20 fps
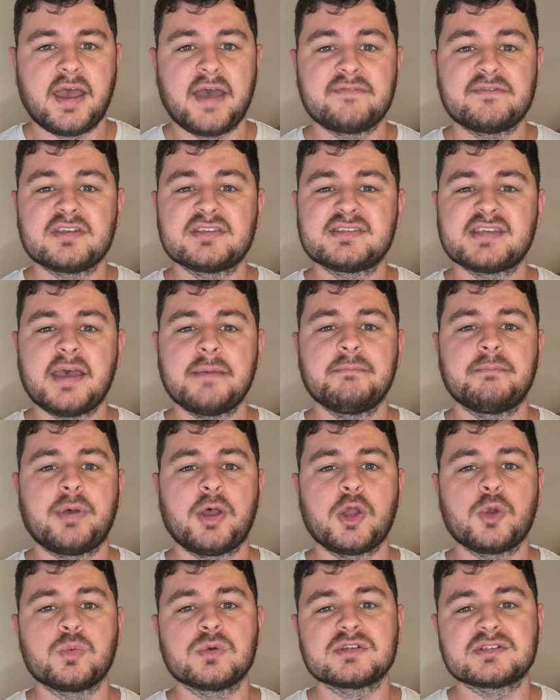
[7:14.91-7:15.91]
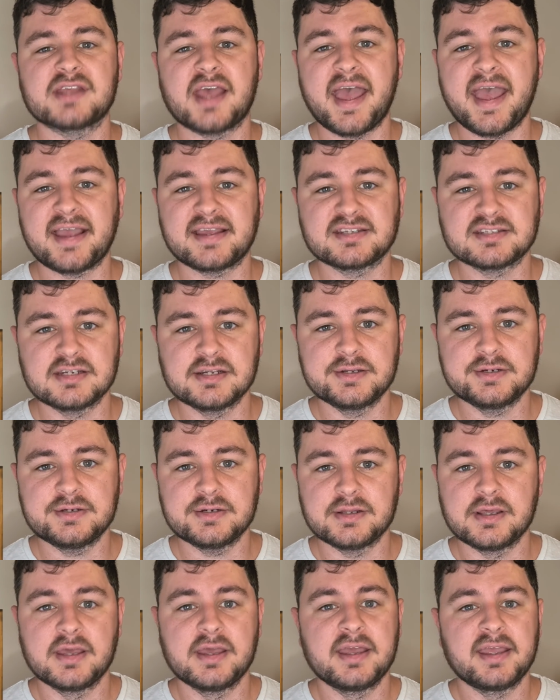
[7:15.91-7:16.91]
and the tempo was excellent.